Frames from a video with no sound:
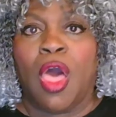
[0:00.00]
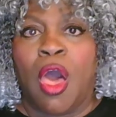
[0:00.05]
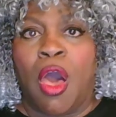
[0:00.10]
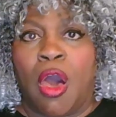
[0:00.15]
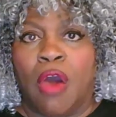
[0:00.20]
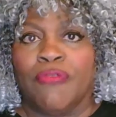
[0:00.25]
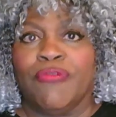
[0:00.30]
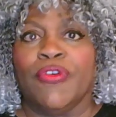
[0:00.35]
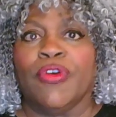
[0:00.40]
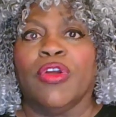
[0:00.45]

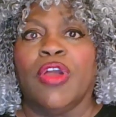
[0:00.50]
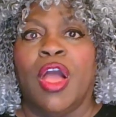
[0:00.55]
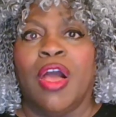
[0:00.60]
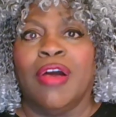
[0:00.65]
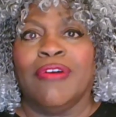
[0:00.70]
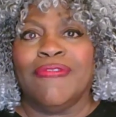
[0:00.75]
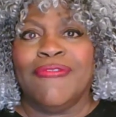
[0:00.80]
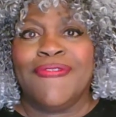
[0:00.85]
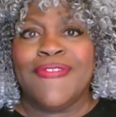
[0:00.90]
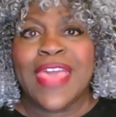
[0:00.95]
offer
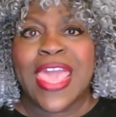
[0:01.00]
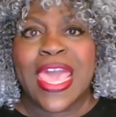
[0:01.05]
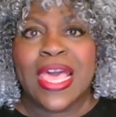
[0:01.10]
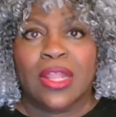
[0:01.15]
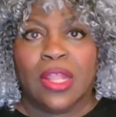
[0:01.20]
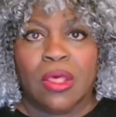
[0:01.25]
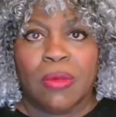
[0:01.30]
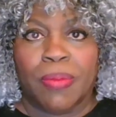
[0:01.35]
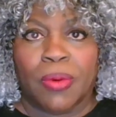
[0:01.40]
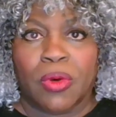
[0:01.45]

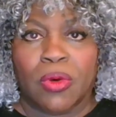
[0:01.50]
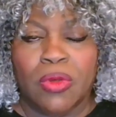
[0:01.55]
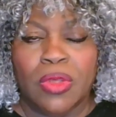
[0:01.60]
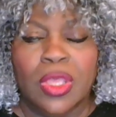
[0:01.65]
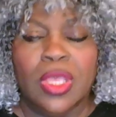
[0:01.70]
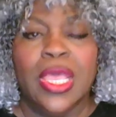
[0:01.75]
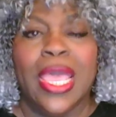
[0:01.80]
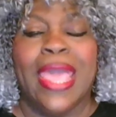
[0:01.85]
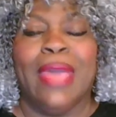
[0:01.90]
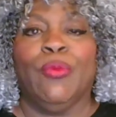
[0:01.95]
available.
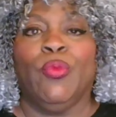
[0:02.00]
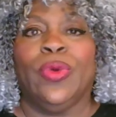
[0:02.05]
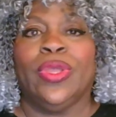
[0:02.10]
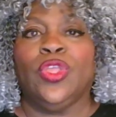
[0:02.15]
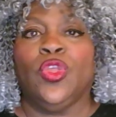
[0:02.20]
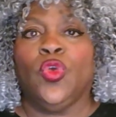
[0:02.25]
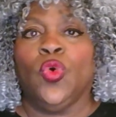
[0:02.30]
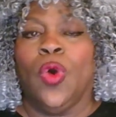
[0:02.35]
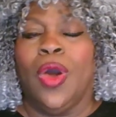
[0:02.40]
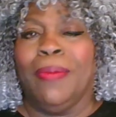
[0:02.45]
And when
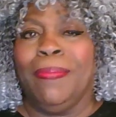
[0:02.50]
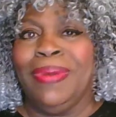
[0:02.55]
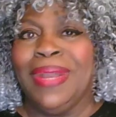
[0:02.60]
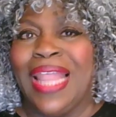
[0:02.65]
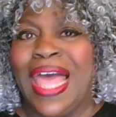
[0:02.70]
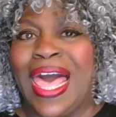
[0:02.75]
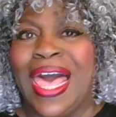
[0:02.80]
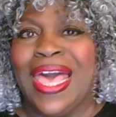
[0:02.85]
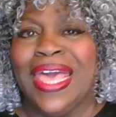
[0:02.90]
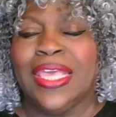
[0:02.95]
you
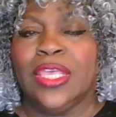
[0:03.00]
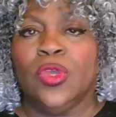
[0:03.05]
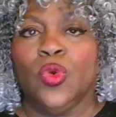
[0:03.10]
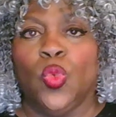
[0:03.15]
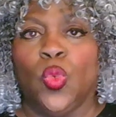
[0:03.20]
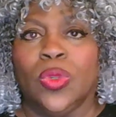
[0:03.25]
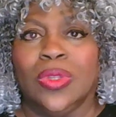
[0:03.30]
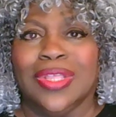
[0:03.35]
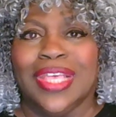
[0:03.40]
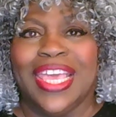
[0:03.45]
apply, you
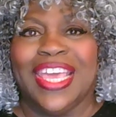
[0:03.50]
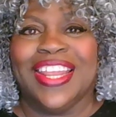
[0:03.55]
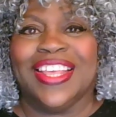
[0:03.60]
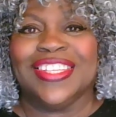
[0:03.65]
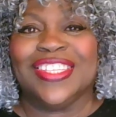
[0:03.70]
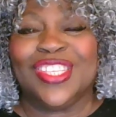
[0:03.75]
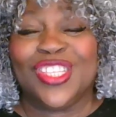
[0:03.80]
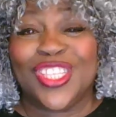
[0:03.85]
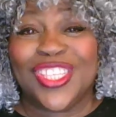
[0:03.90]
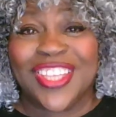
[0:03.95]
will get a
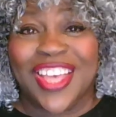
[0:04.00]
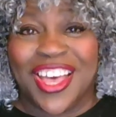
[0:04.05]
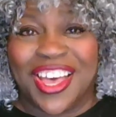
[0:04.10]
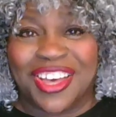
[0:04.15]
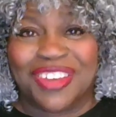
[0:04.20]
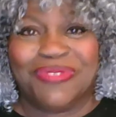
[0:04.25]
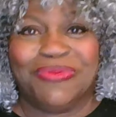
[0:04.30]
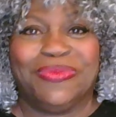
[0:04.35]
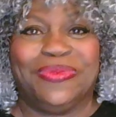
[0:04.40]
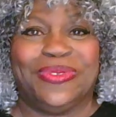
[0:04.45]

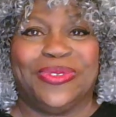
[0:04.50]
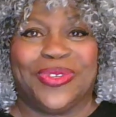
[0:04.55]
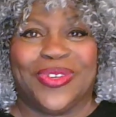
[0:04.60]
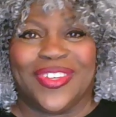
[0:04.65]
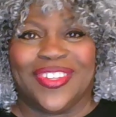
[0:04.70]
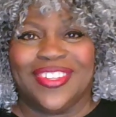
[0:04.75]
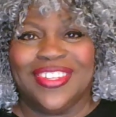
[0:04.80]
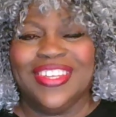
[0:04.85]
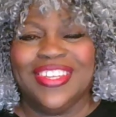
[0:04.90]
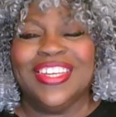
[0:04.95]
soft
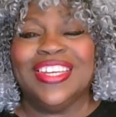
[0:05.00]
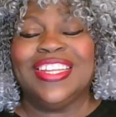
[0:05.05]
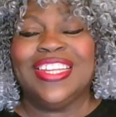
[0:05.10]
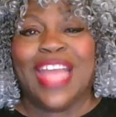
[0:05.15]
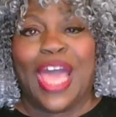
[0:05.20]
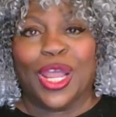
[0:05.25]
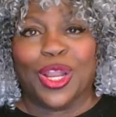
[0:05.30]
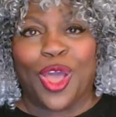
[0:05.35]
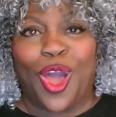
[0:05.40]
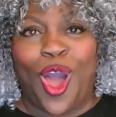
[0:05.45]
pull,
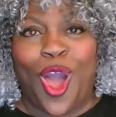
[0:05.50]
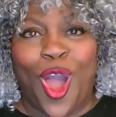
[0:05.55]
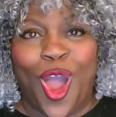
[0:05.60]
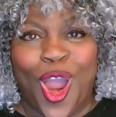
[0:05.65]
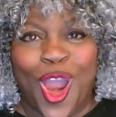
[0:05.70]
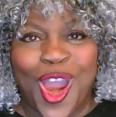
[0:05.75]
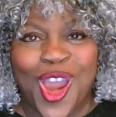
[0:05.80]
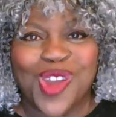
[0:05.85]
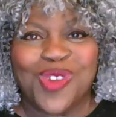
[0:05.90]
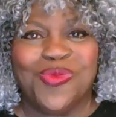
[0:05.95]
not a
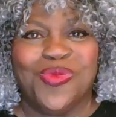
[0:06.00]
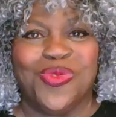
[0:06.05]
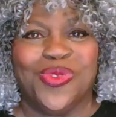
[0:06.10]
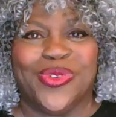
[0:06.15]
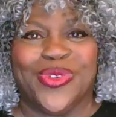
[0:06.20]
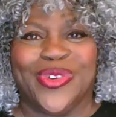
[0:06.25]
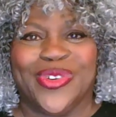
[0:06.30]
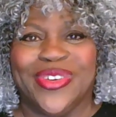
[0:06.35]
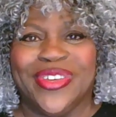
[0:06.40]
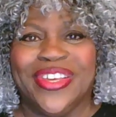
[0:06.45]
hard
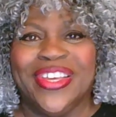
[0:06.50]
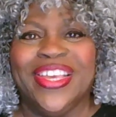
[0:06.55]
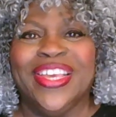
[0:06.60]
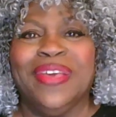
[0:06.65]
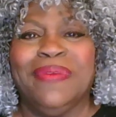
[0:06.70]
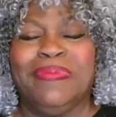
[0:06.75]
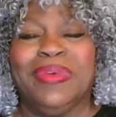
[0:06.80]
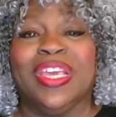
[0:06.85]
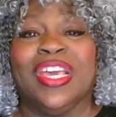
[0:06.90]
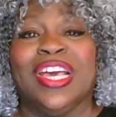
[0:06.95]
pull.
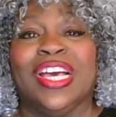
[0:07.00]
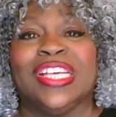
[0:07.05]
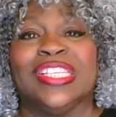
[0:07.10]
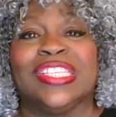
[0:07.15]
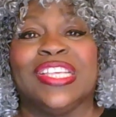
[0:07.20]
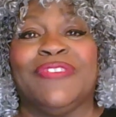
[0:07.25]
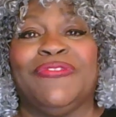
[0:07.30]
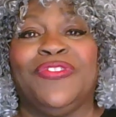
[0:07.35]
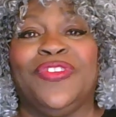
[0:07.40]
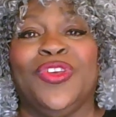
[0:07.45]
Because
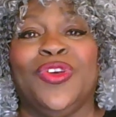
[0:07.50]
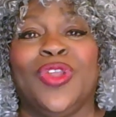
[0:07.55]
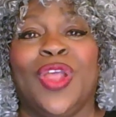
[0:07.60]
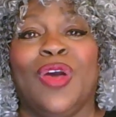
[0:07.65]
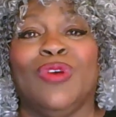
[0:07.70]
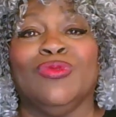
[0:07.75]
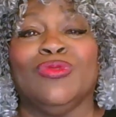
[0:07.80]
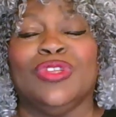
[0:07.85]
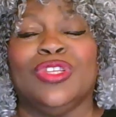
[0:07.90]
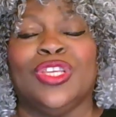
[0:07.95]
if
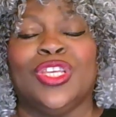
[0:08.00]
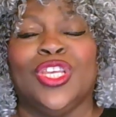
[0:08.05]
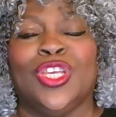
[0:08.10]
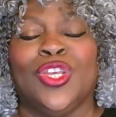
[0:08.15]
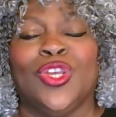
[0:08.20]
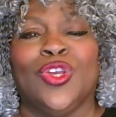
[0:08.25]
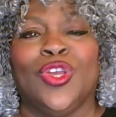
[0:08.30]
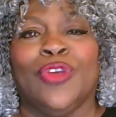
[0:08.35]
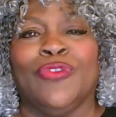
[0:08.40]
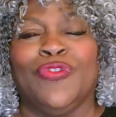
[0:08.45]

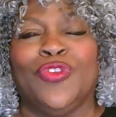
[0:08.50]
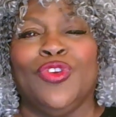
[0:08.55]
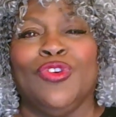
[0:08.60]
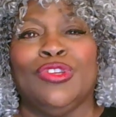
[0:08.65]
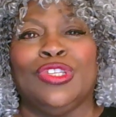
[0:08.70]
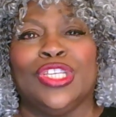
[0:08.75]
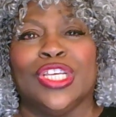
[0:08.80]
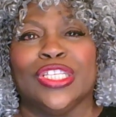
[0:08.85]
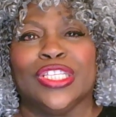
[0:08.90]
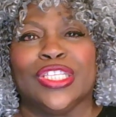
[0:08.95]
you
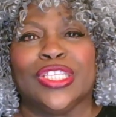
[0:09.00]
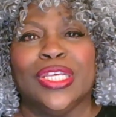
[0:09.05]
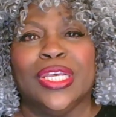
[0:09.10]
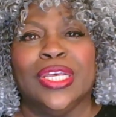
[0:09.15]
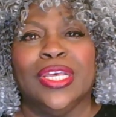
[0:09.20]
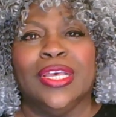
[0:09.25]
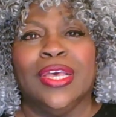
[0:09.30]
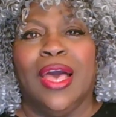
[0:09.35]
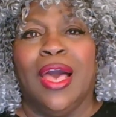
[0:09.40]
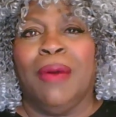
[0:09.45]
just
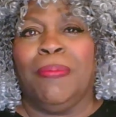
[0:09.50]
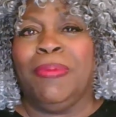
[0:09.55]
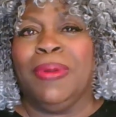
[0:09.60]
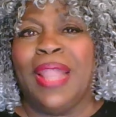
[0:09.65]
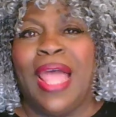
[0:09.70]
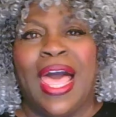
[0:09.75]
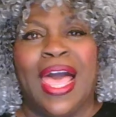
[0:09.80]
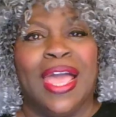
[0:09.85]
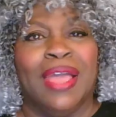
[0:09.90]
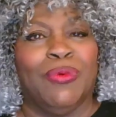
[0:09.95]

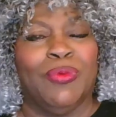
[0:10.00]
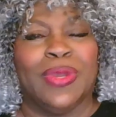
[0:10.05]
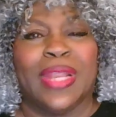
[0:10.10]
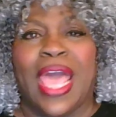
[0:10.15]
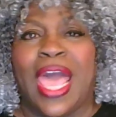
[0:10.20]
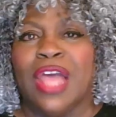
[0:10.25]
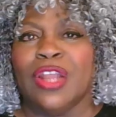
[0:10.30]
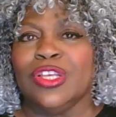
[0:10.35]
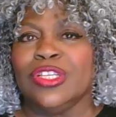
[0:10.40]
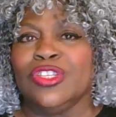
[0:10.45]
apply
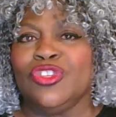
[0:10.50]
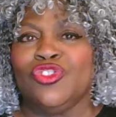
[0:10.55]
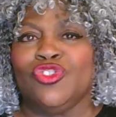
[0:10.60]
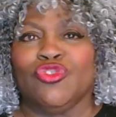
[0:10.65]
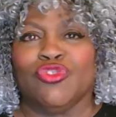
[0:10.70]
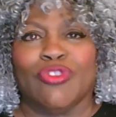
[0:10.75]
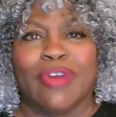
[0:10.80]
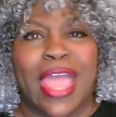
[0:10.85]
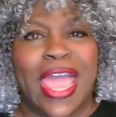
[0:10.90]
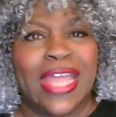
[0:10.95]
without a
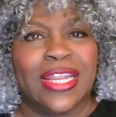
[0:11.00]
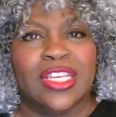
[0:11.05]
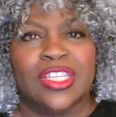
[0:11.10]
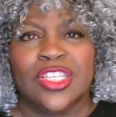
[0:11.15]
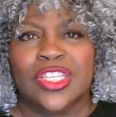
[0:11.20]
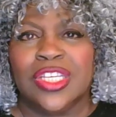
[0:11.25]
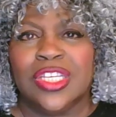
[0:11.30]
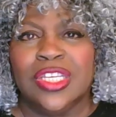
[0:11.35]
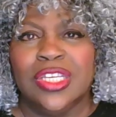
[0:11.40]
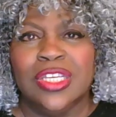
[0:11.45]

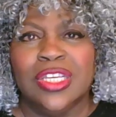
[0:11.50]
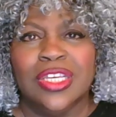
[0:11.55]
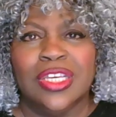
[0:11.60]
strategy,